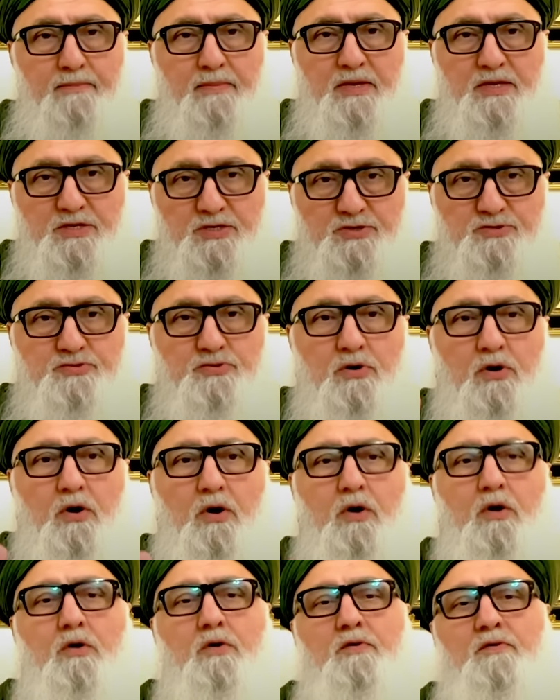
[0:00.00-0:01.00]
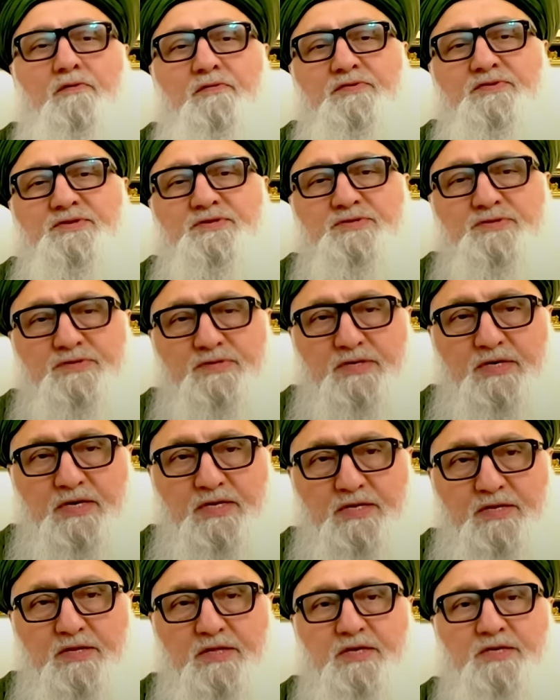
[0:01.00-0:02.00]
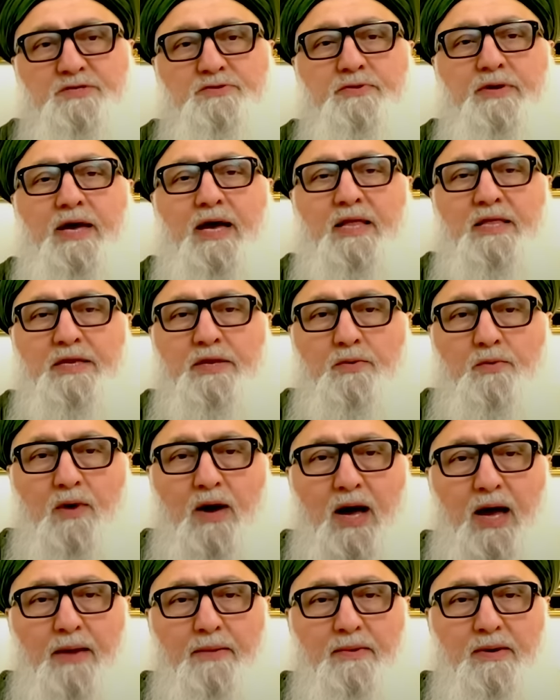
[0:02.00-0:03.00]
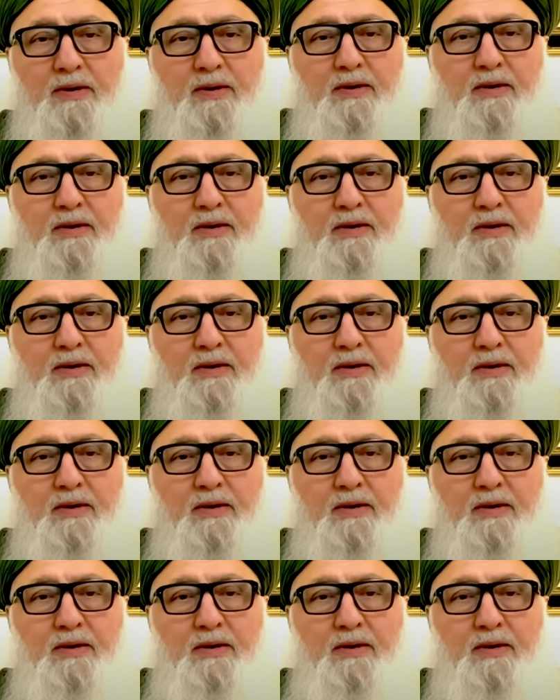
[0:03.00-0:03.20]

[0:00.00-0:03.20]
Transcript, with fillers: in droves into this reality. Why?